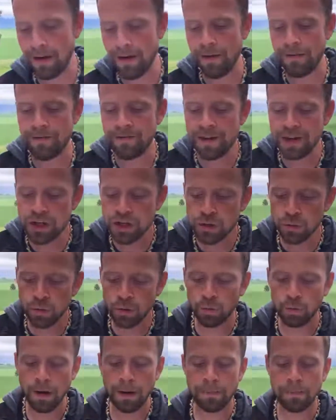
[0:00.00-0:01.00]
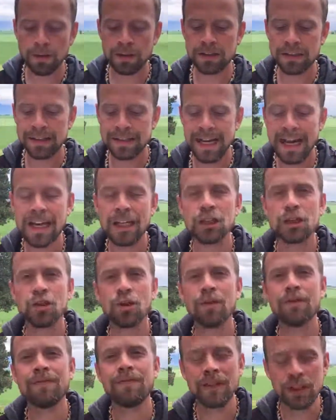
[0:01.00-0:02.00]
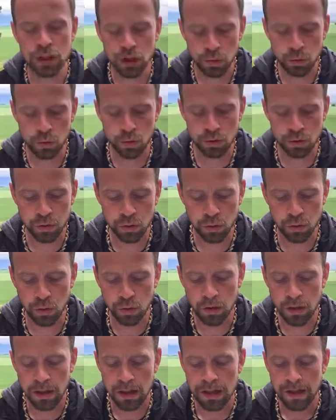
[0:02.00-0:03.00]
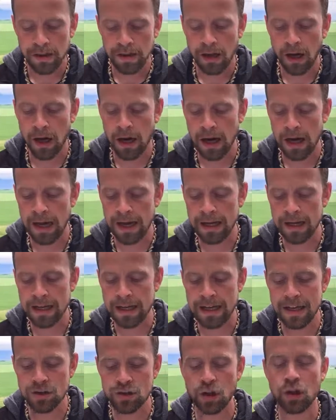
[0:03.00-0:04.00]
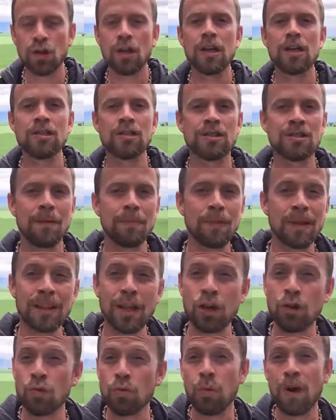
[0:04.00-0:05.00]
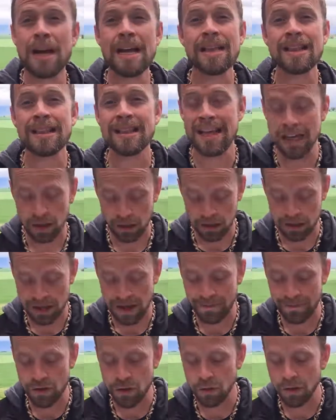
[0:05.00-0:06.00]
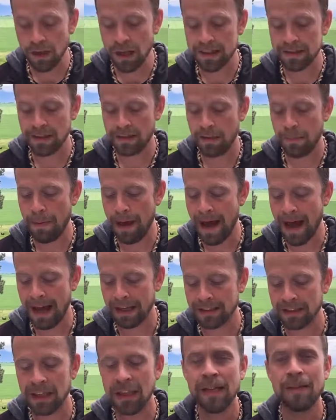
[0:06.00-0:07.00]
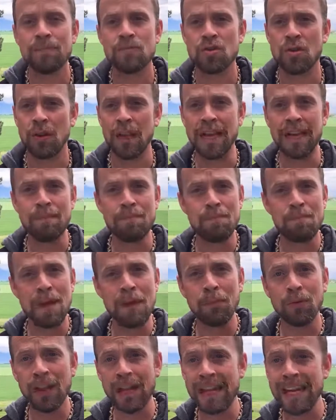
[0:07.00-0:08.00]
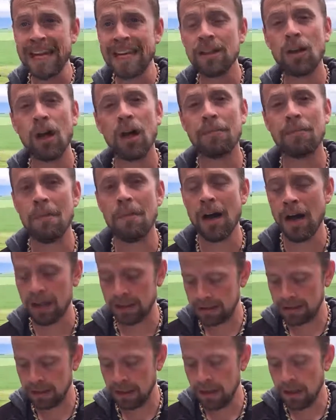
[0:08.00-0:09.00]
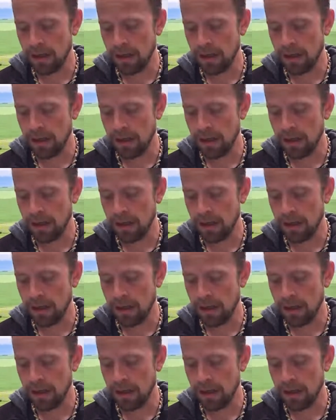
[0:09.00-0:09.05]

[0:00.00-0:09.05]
a visual representation or visual tool is something that great thinkers have utilized in the past. So like people like Elon Musk,